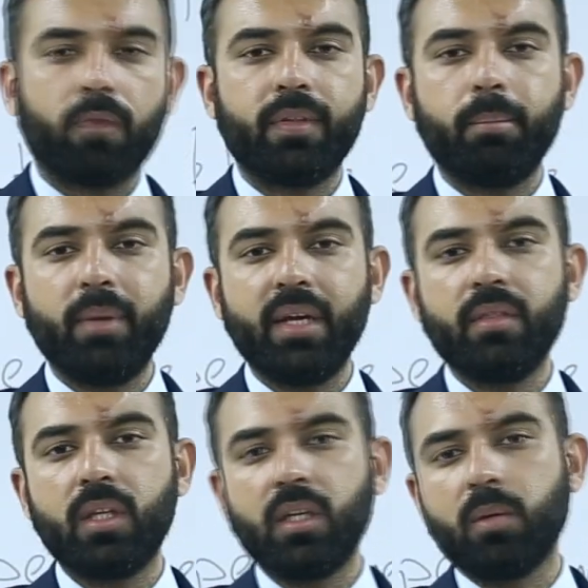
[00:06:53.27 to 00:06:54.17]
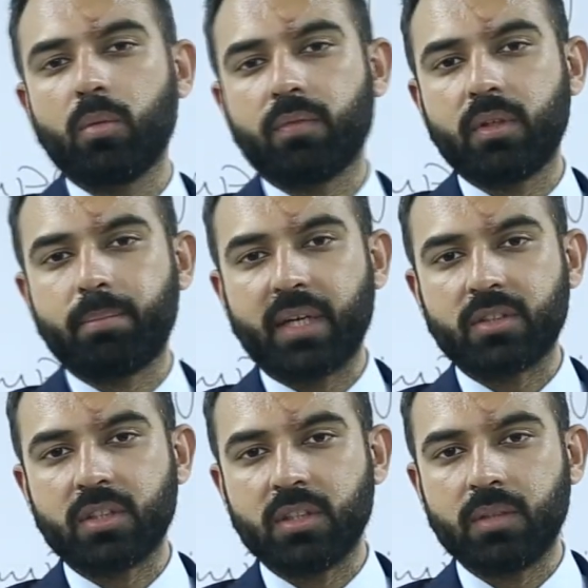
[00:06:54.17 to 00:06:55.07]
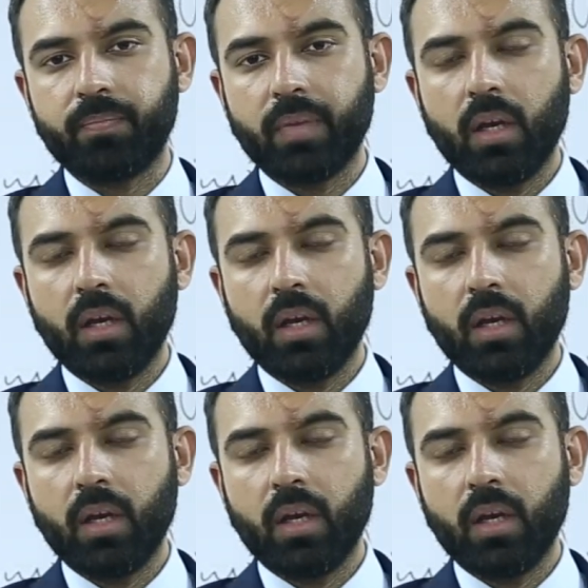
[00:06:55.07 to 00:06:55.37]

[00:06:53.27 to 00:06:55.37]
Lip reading: of the main theme of the passage.